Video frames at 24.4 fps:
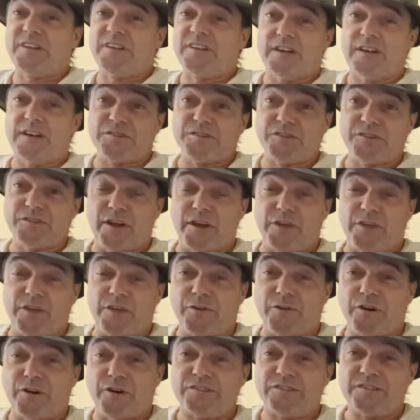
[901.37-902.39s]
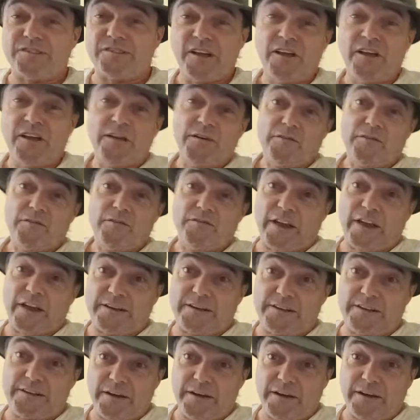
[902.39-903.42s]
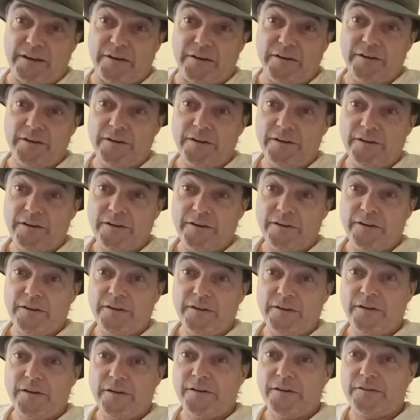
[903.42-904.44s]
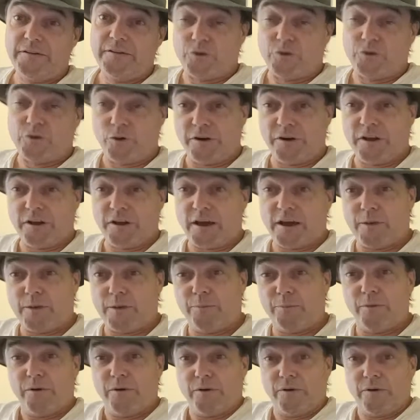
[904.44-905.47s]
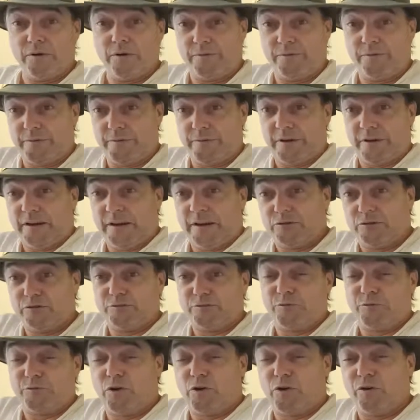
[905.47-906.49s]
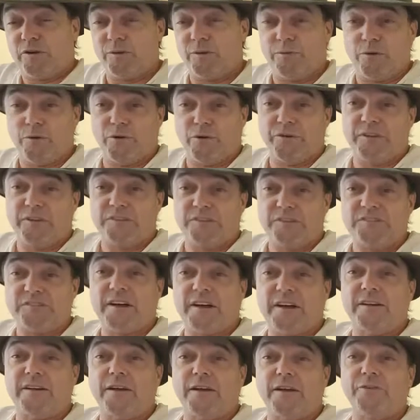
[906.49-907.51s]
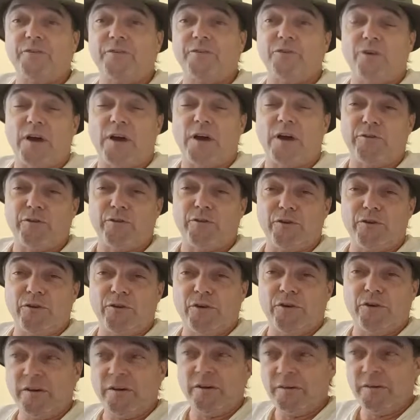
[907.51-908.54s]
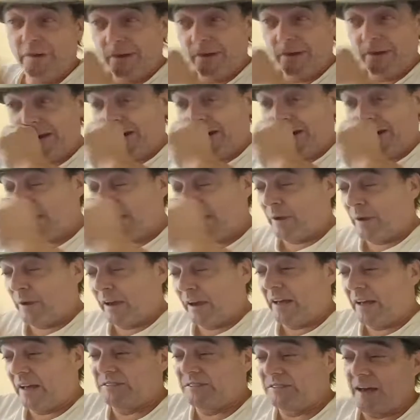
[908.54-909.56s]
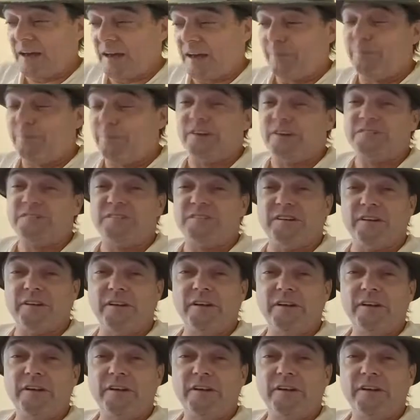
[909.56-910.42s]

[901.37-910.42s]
yesterday first, flat tire, doorknob or handles broken, both inside and out in the driver door, and my gas cap busted.